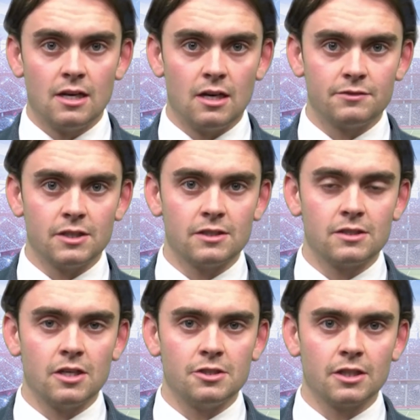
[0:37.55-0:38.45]
after a
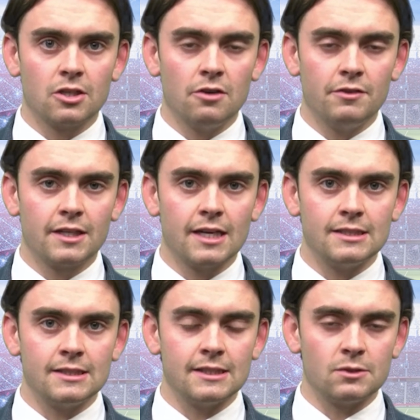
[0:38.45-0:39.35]
surge in COVID
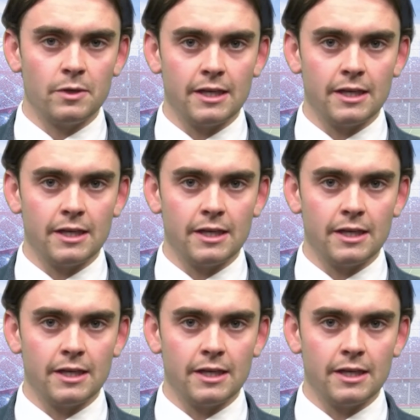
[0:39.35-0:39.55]
cases this